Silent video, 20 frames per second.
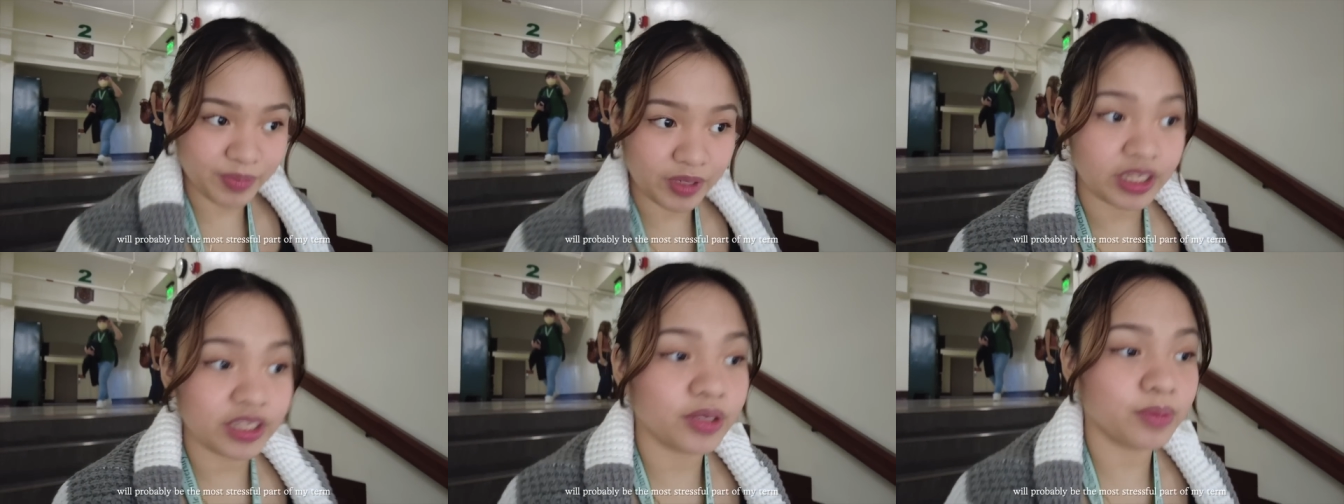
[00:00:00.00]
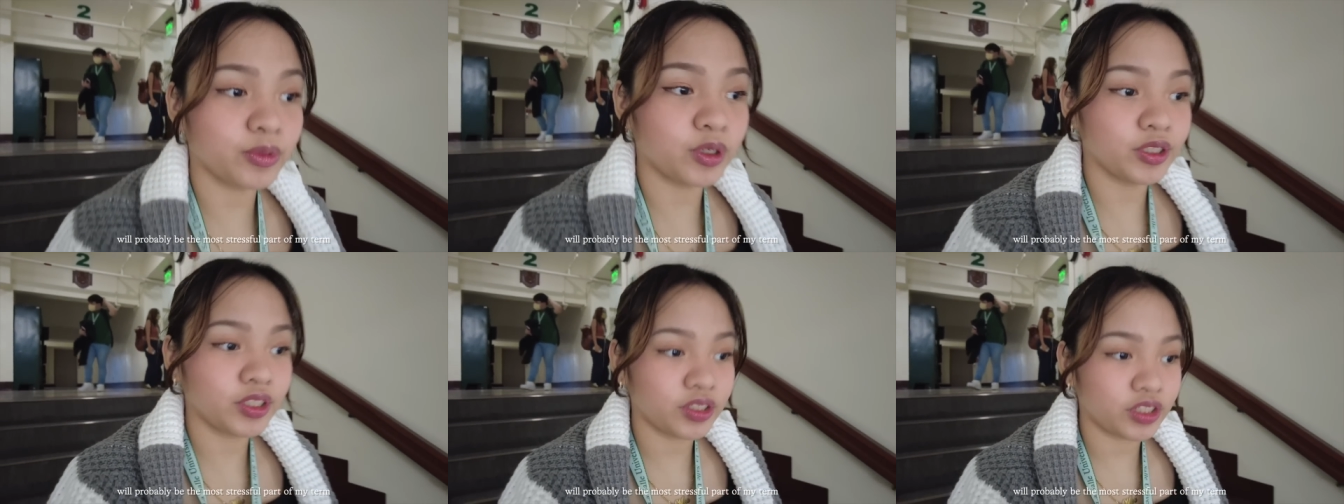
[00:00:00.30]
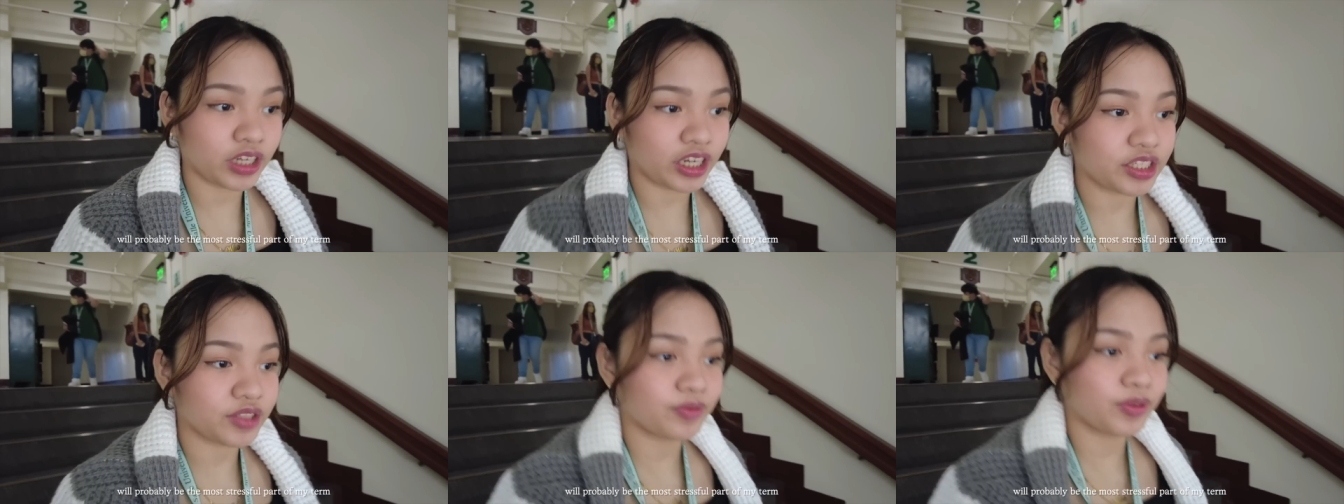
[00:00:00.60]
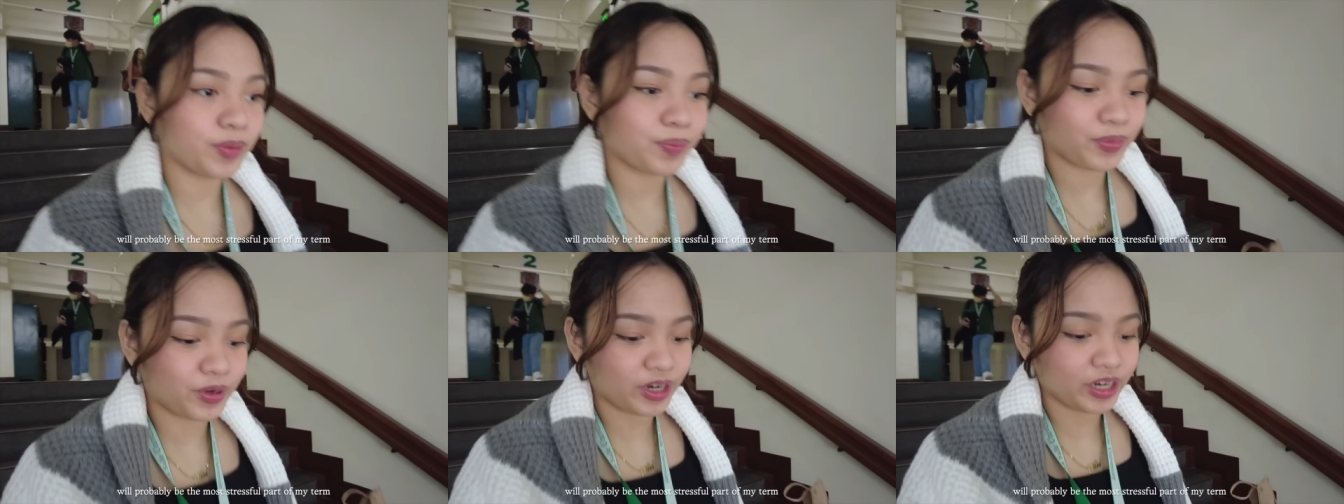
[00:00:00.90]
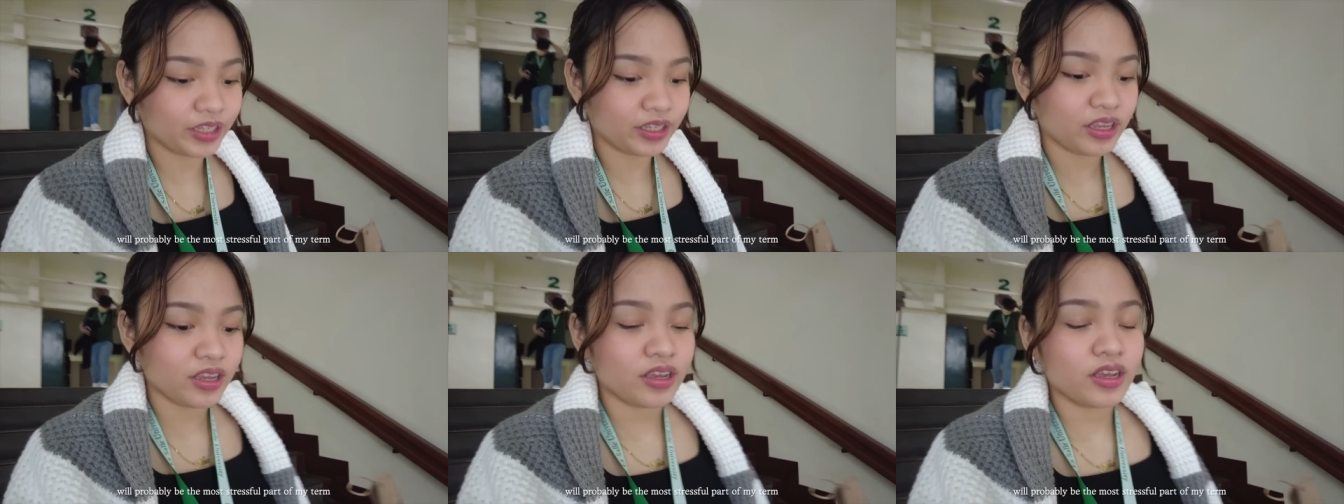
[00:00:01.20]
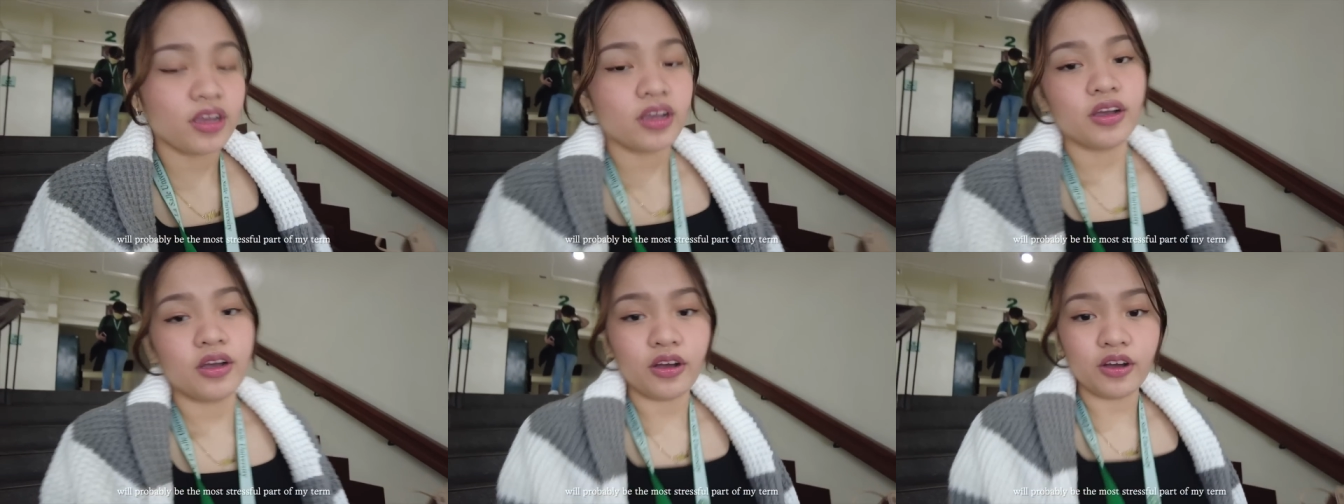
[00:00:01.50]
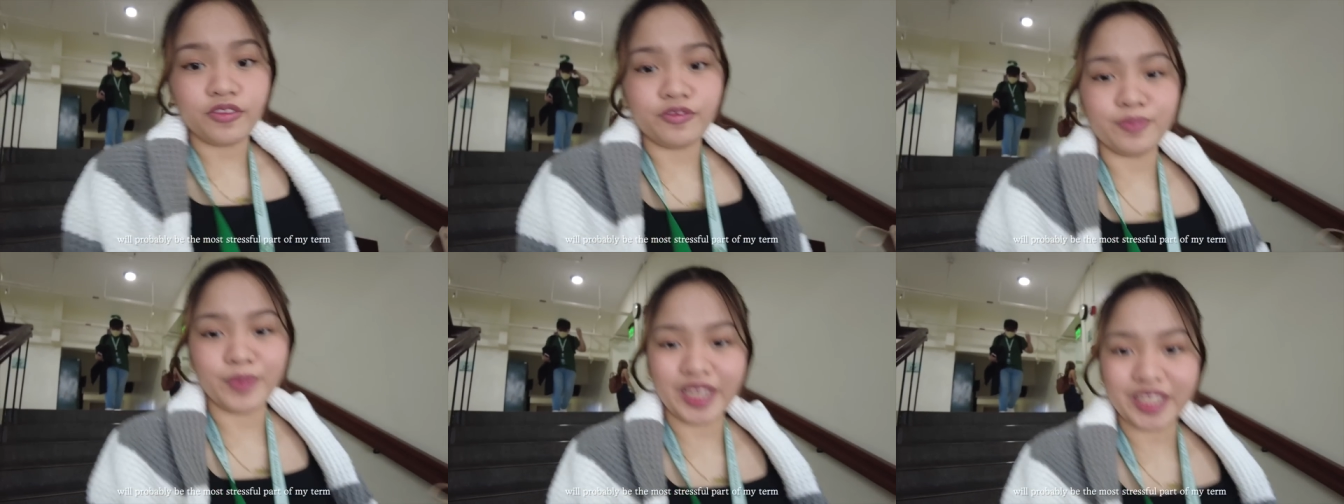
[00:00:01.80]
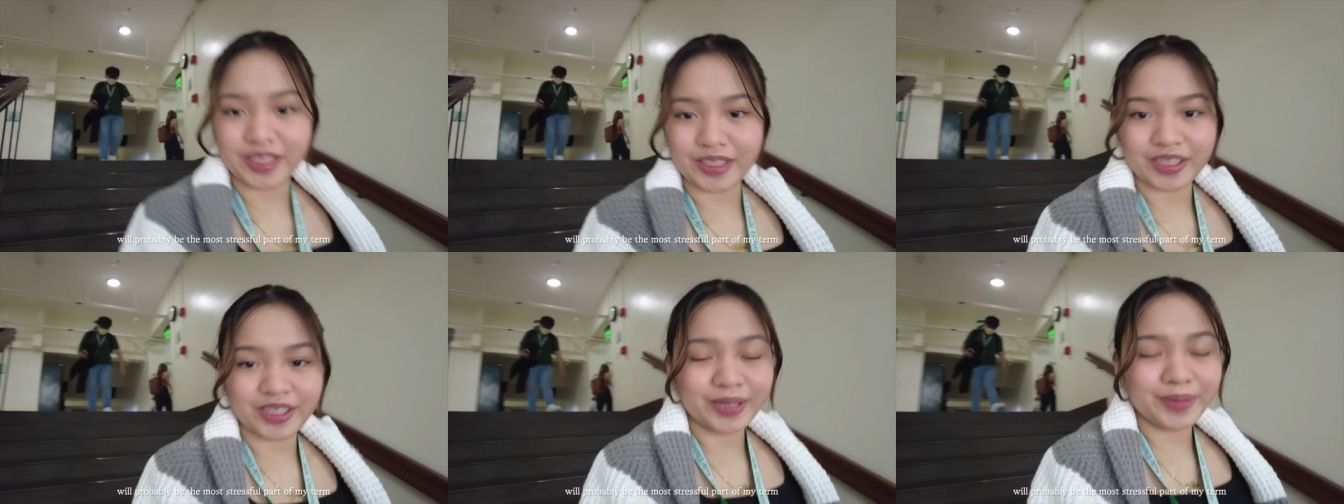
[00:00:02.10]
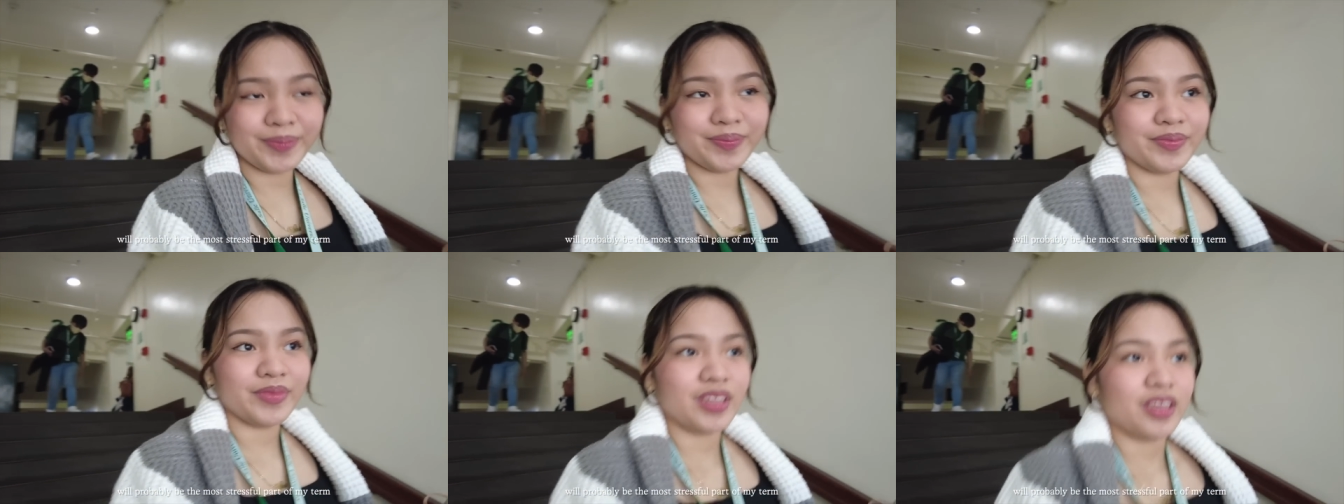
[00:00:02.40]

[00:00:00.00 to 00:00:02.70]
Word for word: be the most stressful part of my term.